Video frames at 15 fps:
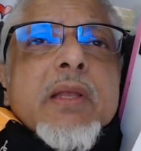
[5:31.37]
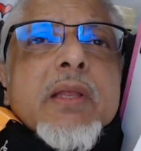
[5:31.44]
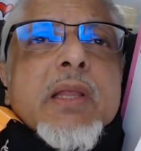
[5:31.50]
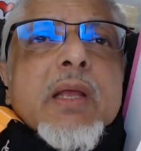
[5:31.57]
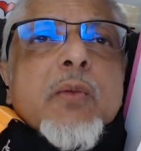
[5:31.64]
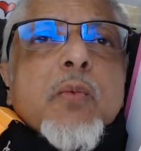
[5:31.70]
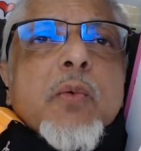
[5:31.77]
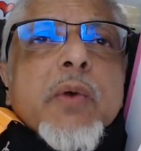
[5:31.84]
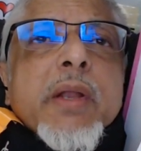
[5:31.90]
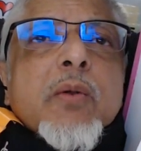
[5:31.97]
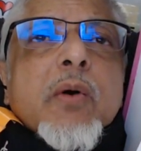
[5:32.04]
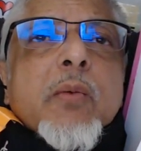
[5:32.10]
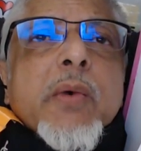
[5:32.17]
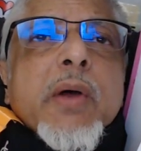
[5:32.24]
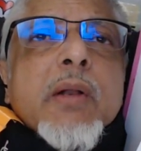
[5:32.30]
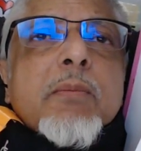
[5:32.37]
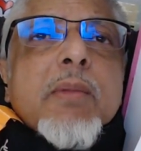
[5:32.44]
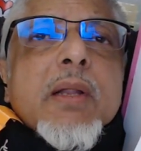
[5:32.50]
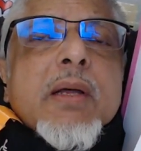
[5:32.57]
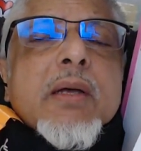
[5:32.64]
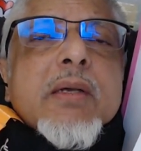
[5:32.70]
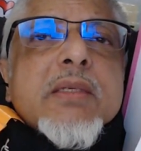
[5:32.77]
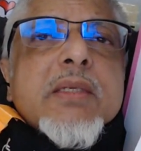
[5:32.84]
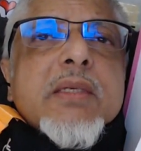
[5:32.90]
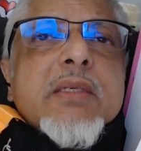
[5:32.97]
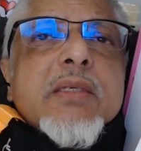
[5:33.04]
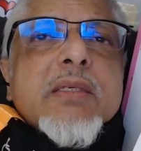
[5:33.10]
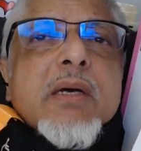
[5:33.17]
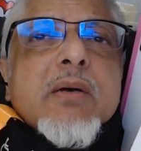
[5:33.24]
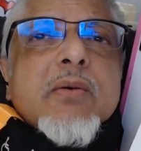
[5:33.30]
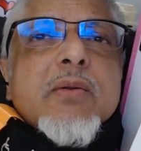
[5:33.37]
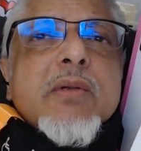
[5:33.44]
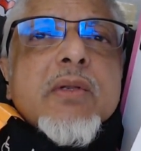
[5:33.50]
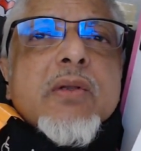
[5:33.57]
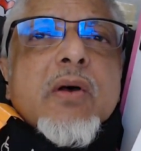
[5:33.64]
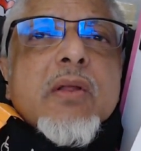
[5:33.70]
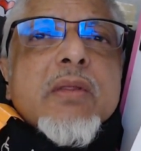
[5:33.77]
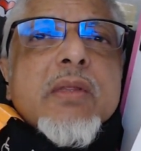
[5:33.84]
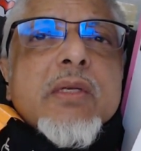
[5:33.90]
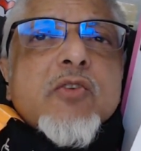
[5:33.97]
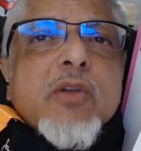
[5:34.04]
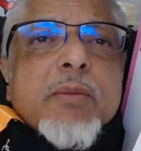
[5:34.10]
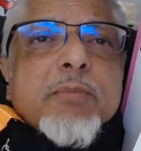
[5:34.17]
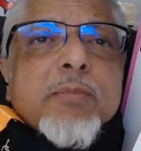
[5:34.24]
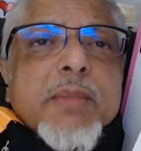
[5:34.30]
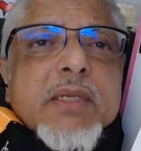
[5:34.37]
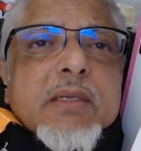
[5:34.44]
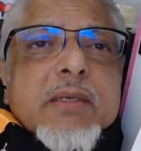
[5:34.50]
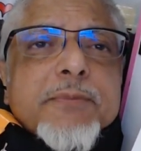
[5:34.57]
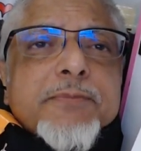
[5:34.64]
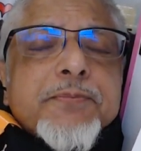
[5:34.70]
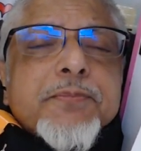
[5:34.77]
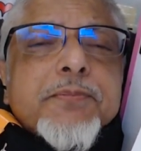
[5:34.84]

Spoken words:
then when one blast is sounded on the trumpet,